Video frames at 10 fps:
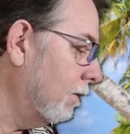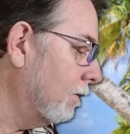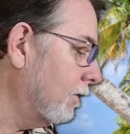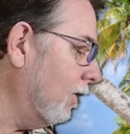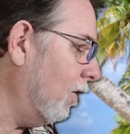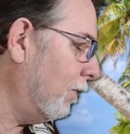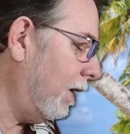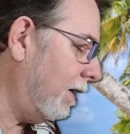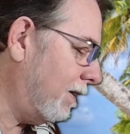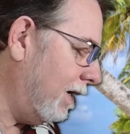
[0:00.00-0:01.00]
Psalm
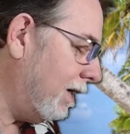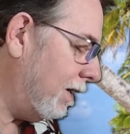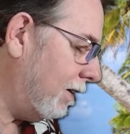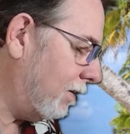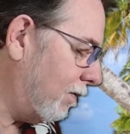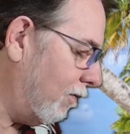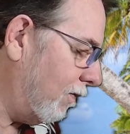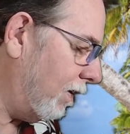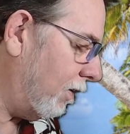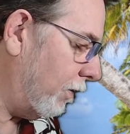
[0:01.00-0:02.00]
19 is
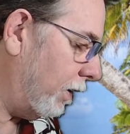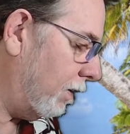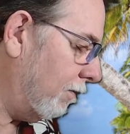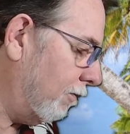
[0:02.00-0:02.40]
very,